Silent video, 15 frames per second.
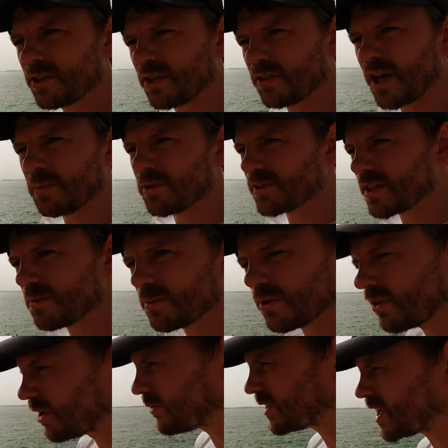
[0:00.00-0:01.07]
you know, Abu
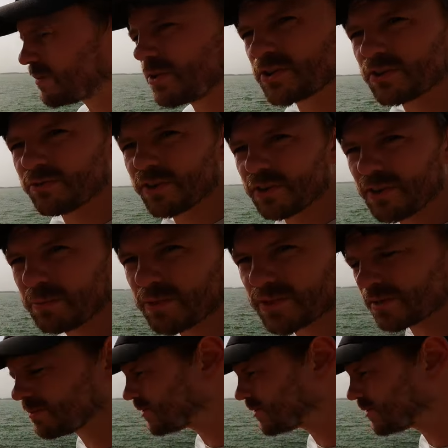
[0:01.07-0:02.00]
Simbel. I want to get a picture in front of Abu